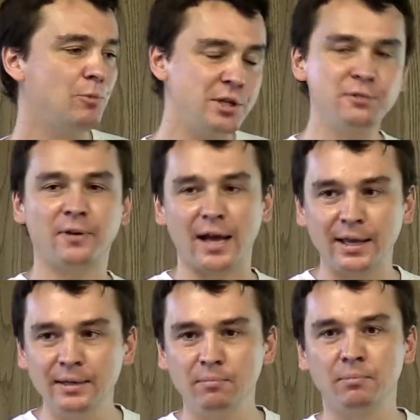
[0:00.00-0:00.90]
which is
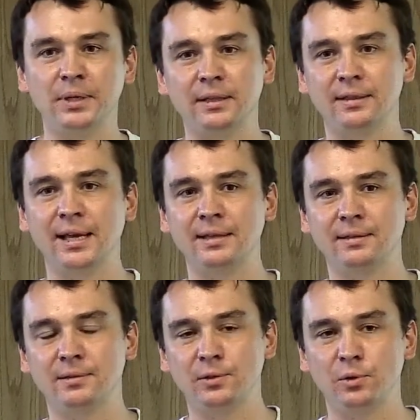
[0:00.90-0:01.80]
fine, but
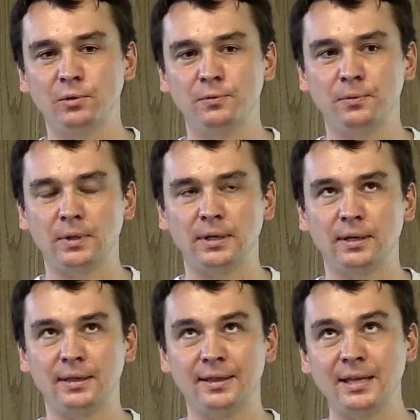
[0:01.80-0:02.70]

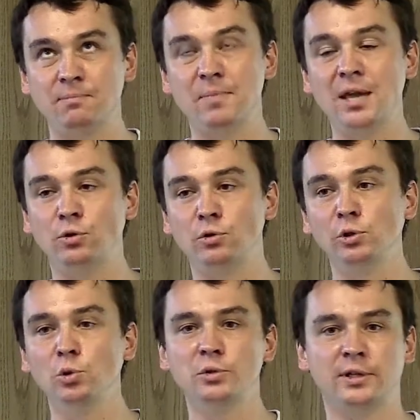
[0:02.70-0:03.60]
that makes you
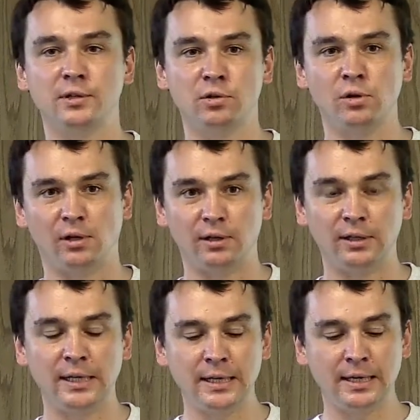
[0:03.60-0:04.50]
lose control.
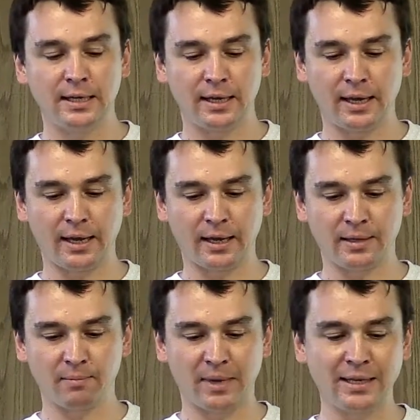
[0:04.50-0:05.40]

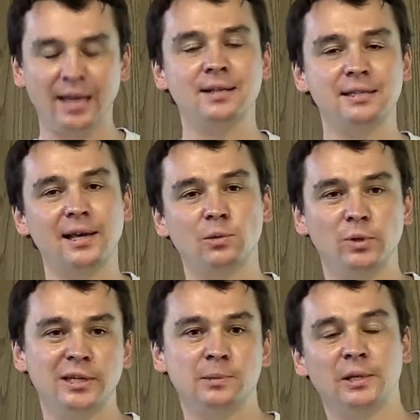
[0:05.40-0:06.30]
And my next slide
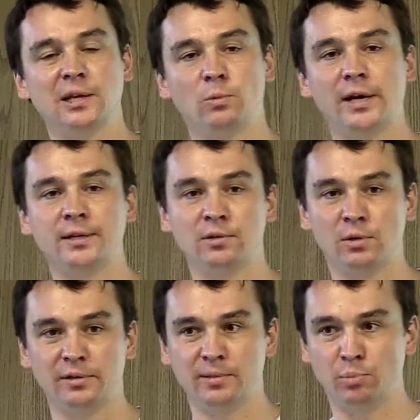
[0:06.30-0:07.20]
will explain why
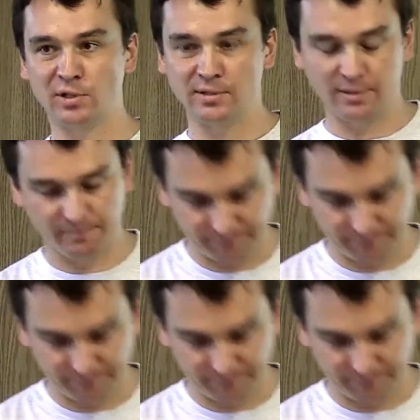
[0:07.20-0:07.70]
control is important.